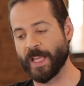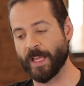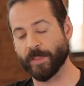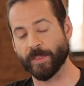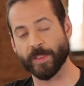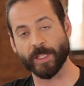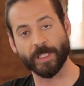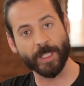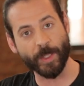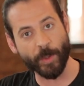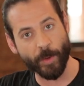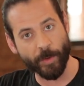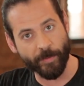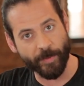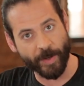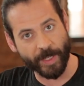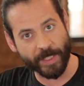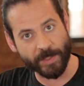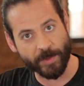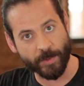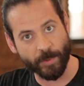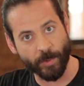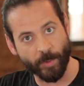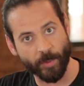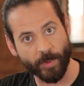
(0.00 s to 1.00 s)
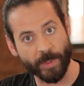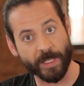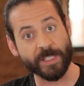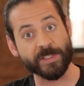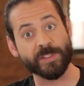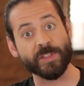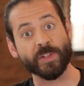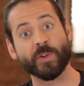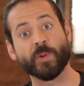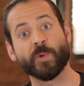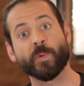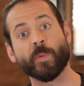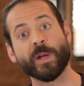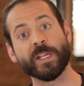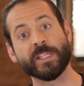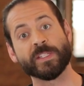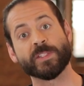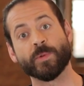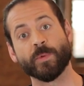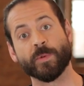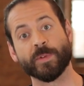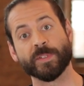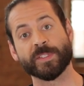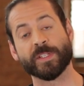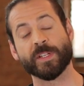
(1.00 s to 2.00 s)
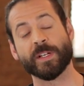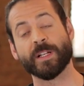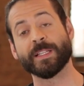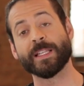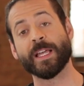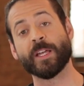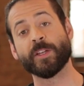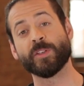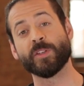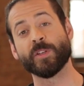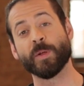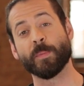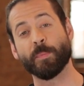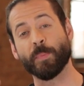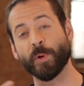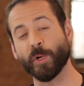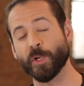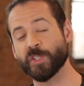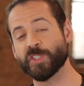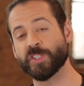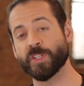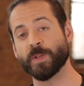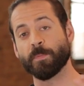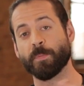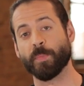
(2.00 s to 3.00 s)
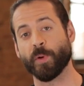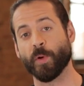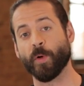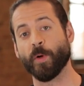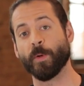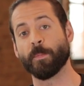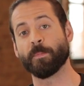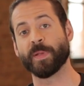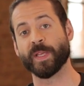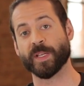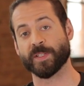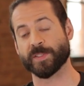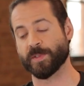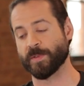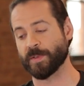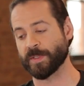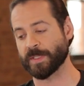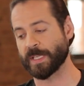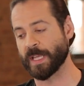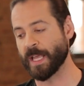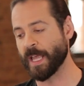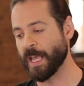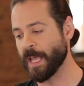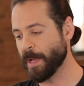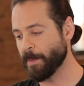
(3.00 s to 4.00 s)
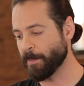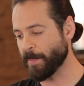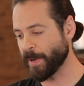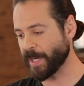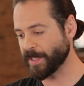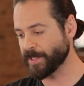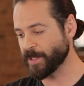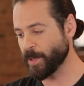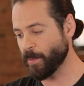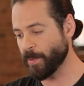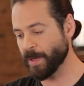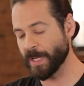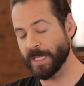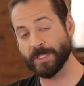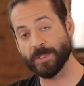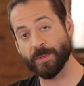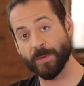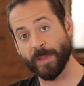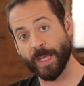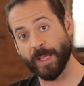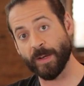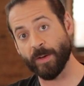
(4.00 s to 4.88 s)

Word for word: Now, the Liquify tool is a great tool. It's gonna allow you to push and pull pixels, but I don't wanna do